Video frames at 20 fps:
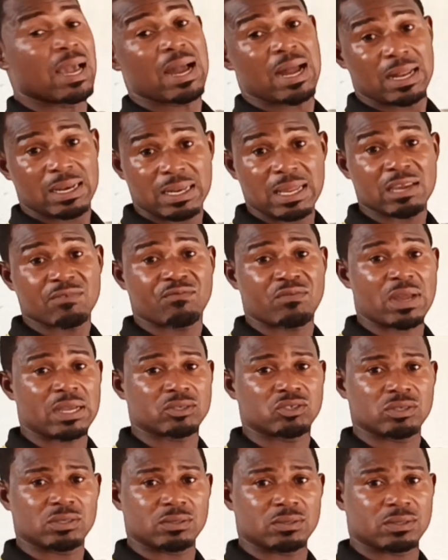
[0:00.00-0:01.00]
They are unlike
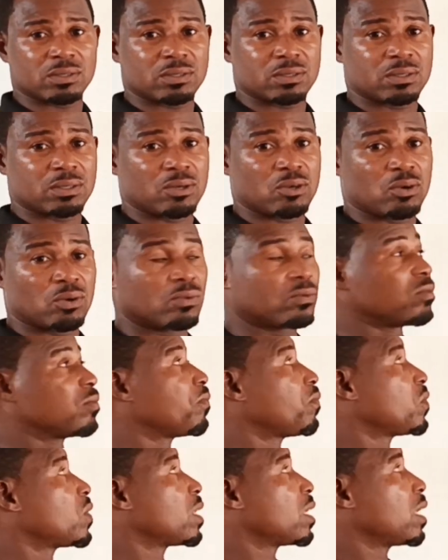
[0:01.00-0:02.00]
fractions,
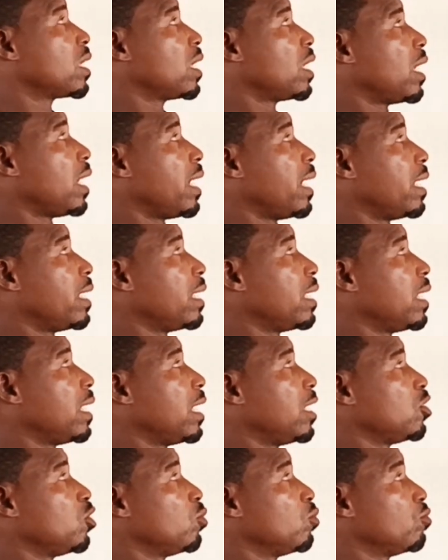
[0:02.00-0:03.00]

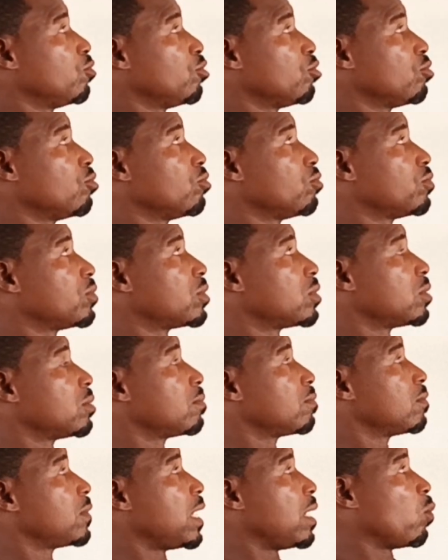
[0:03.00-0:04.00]
and you
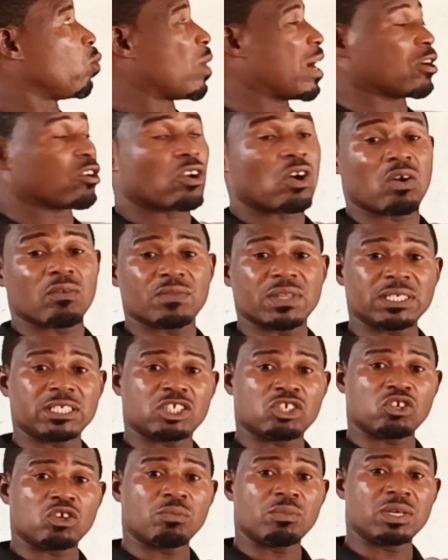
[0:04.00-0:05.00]
use one
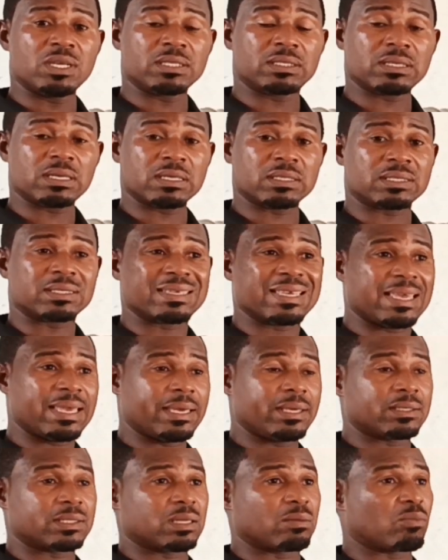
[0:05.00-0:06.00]
of the denominators
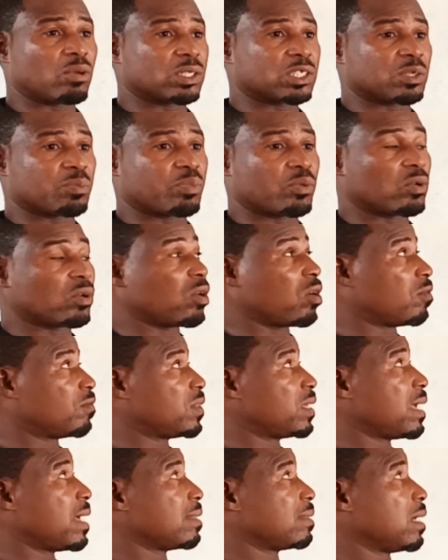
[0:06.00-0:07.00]
is a multiple
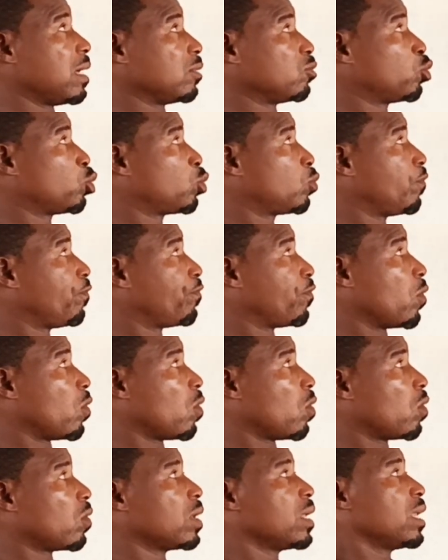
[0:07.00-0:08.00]
of the other.
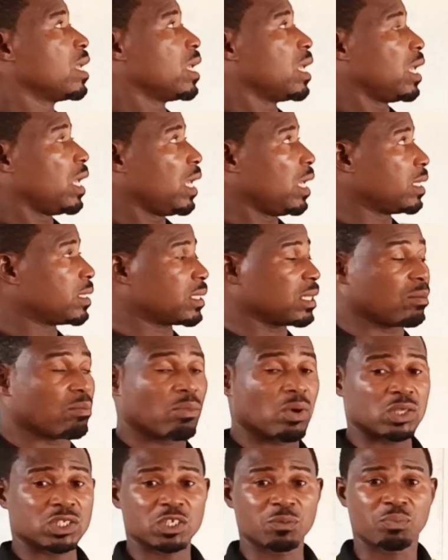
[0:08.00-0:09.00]
4
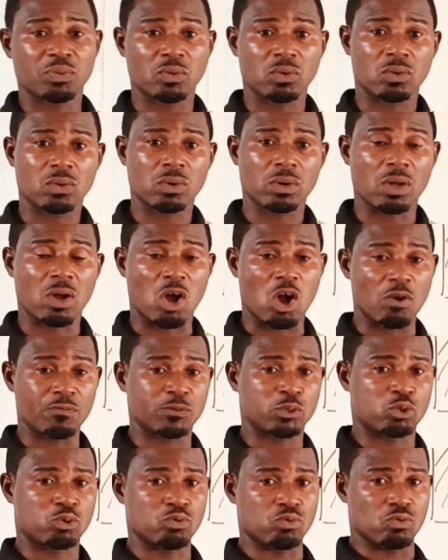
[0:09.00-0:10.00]
is a multiple
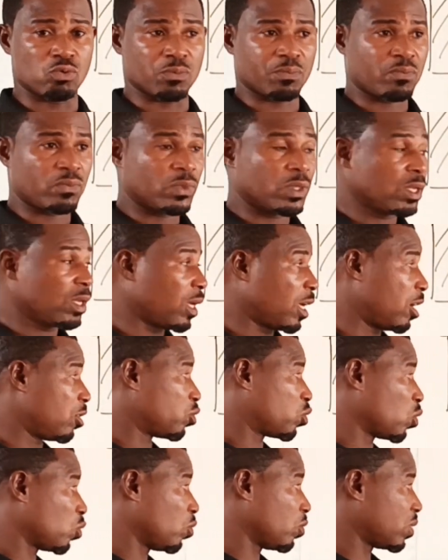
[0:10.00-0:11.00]
of 2.
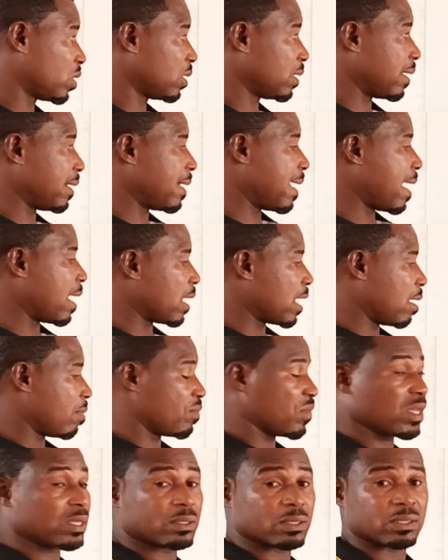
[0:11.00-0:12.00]
And so using the
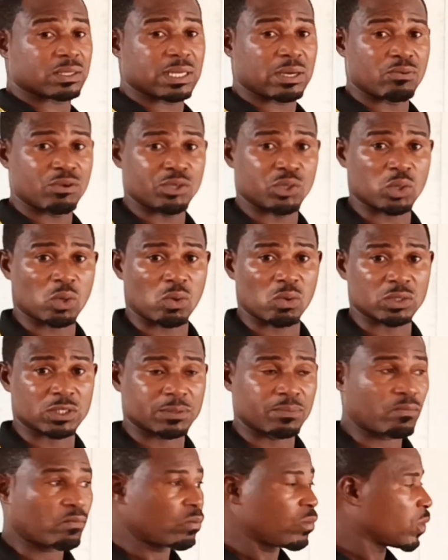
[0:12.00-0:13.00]
diagram, this is the
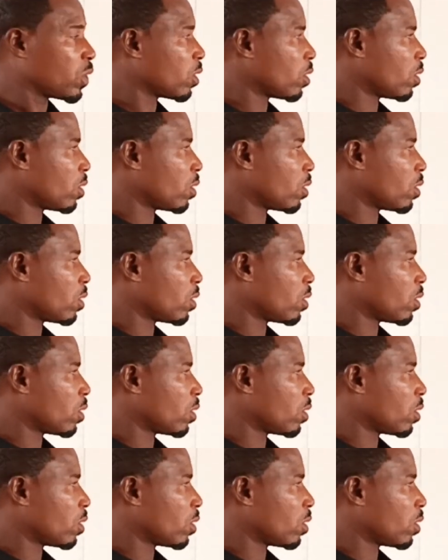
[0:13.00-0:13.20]
result.